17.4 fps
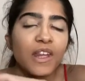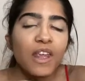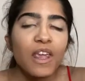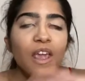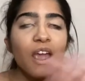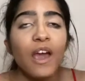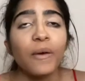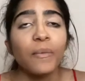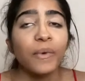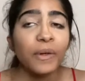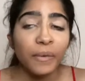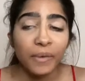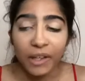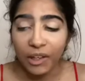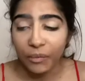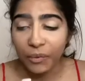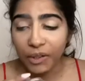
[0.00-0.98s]
I've been
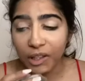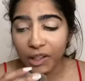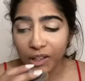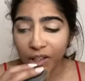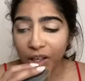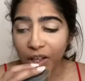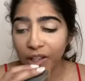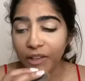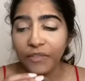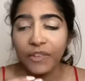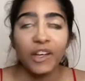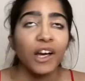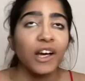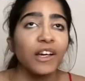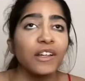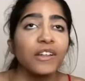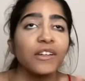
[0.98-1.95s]
obsessed with TikTok. If you
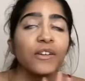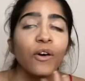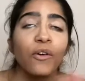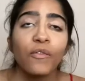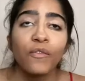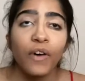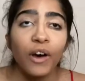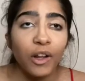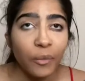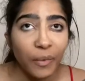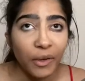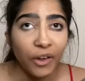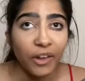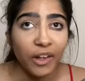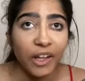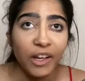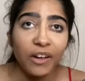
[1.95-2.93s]
guys don't follow me
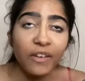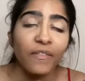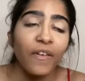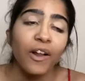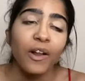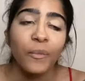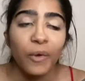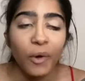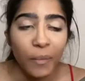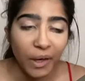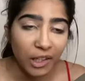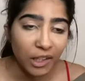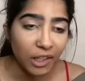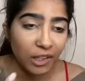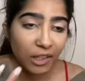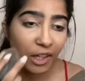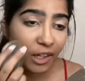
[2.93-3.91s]
on there, follow me on my
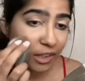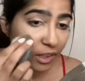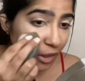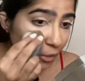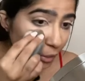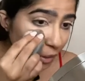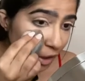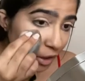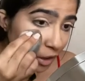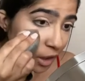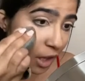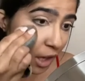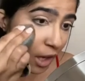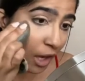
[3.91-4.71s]
TikToks as well.